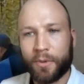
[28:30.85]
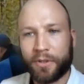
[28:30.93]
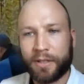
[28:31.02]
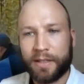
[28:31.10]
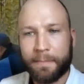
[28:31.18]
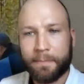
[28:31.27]

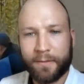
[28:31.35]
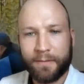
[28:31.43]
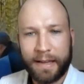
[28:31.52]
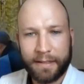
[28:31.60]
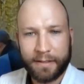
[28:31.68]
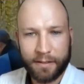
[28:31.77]
which can then be
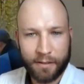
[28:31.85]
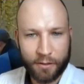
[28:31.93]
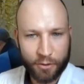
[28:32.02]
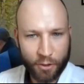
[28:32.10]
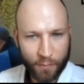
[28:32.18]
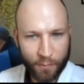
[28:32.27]
read into the
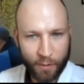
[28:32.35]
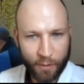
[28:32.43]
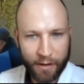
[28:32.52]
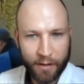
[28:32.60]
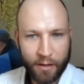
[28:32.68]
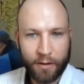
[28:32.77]

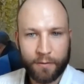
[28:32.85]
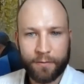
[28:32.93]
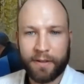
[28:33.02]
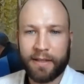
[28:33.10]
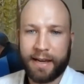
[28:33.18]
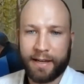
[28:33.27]
software
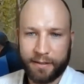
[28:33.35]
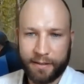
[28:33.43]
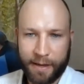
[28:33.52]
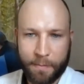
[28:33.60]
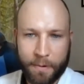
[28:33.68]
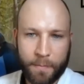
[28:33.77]
for the next
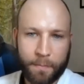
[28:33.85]
step.